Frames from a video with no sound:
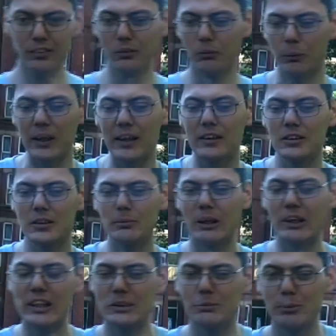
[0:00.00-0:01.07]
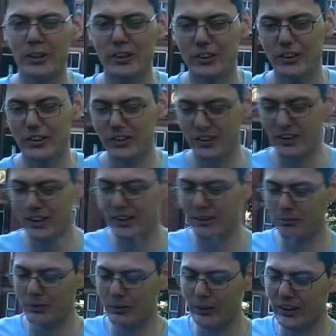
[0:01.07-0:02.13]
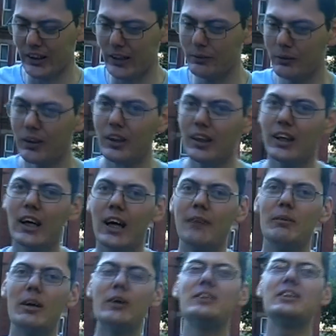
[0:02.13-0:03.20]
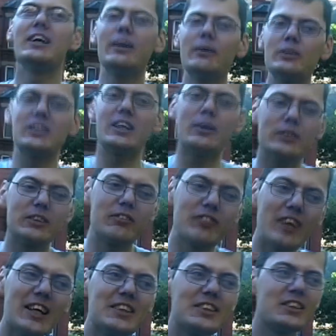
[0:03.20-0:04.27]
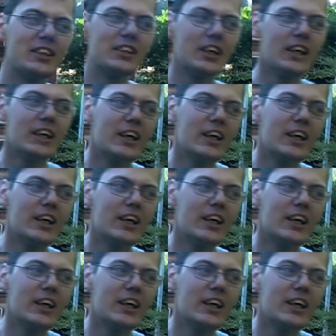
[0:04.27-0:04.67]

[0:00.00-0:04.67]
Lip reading: What else about Asperger's do I know? It was invented.